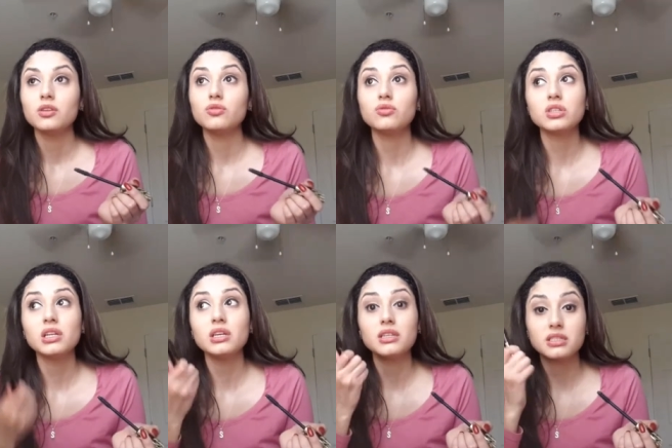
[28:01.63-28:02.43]

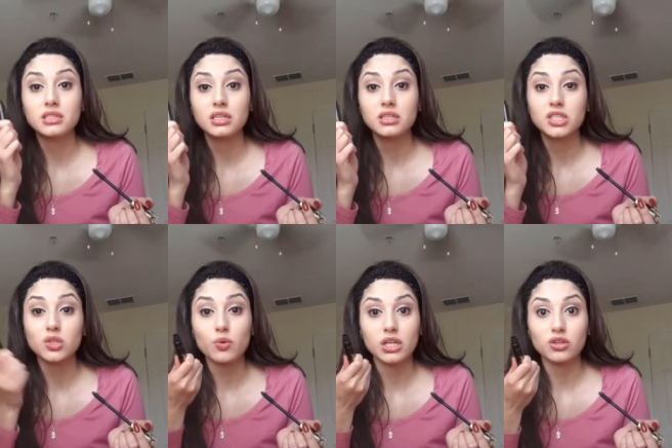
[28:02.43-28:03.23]
Usually this thing is
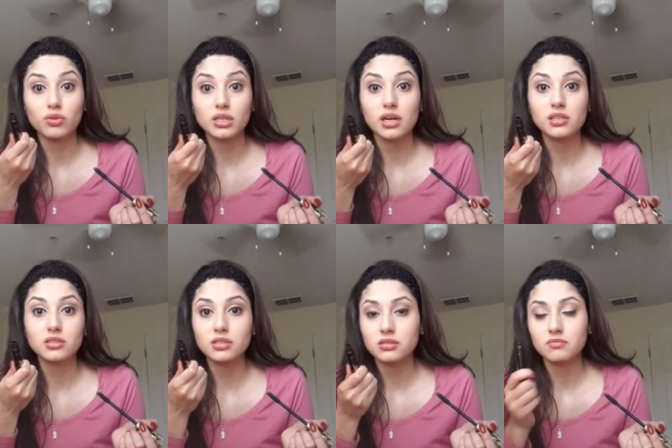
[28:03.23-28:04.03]

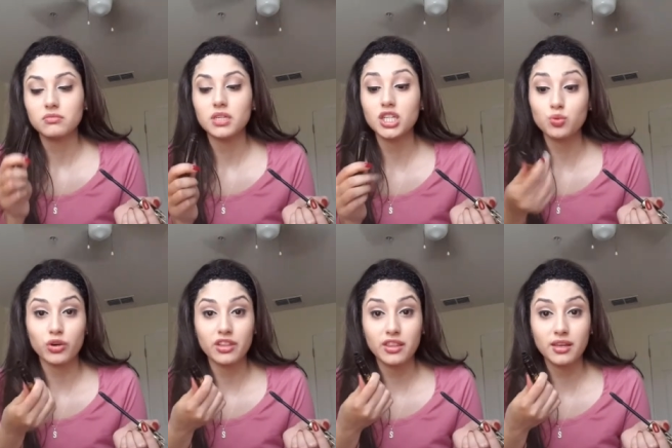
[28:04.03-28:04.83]
$23. It's
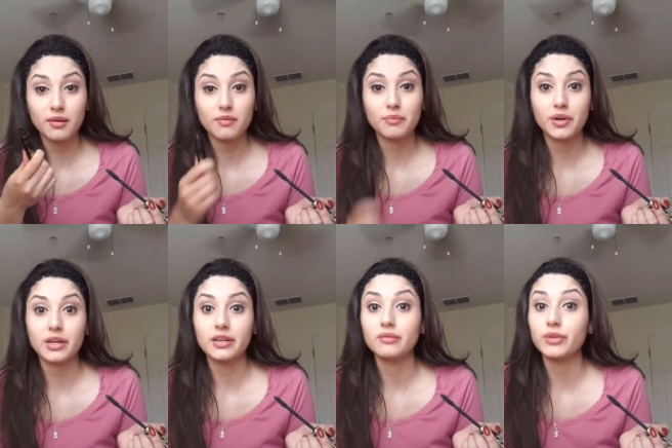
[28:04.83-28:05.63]
worth it,
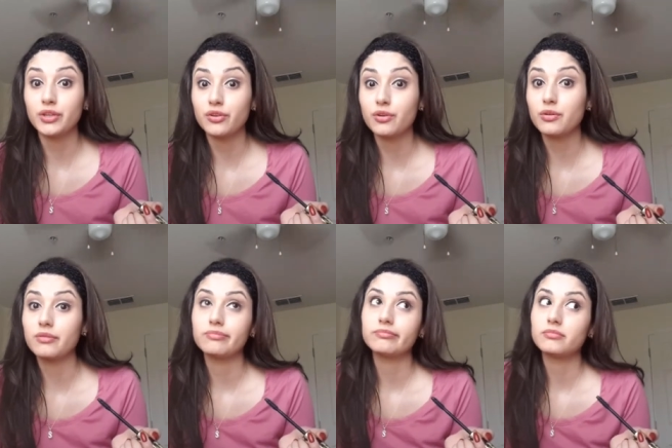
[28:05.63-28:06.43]
but when you're
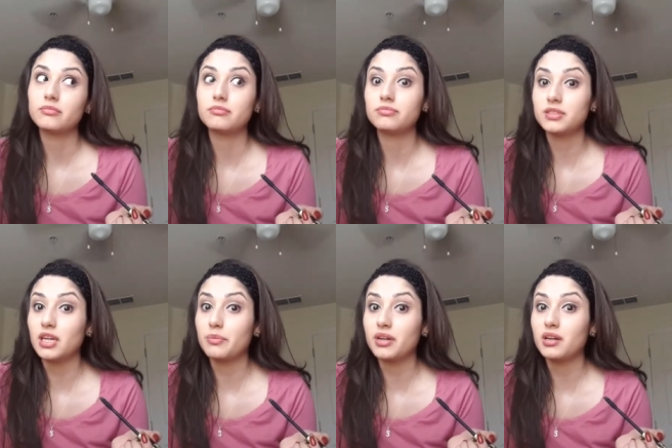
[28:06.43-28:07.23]

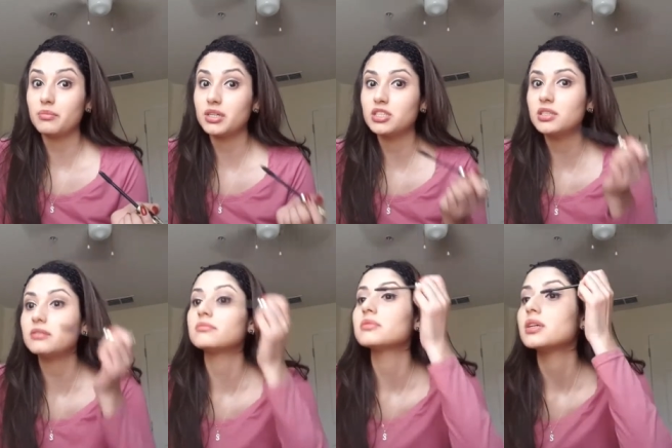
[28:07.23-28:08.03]
shopping on a
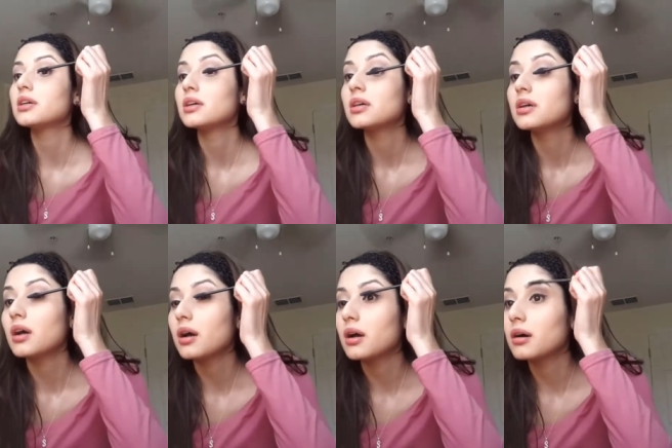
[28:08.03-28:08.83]
budget,
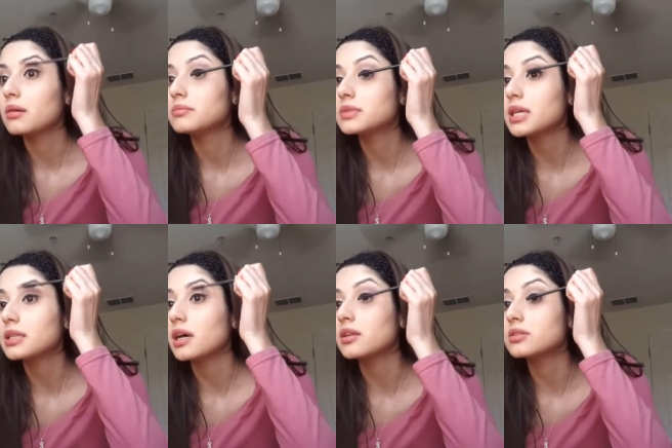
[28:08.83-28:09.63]

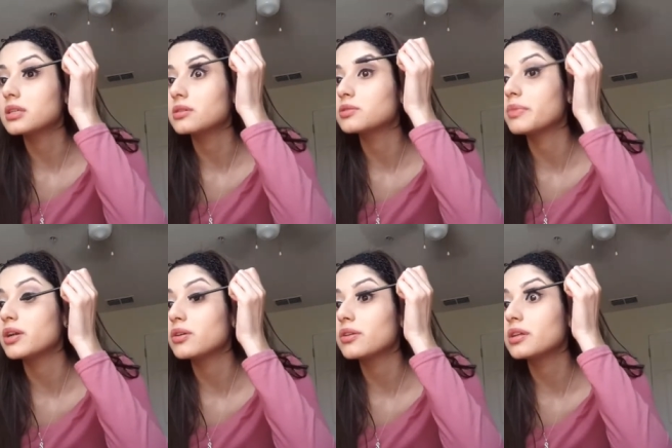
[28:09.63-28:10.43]
$10 sounds
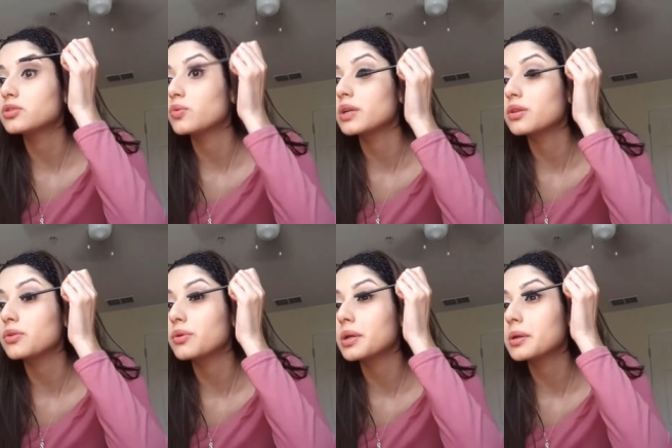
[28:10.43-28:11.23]
better than
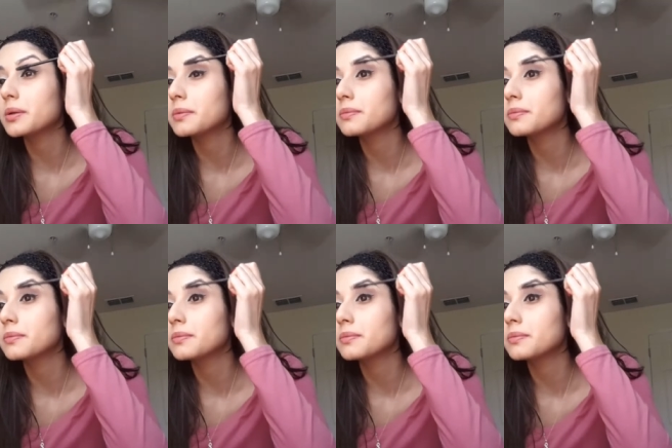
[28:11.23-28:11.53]
$23.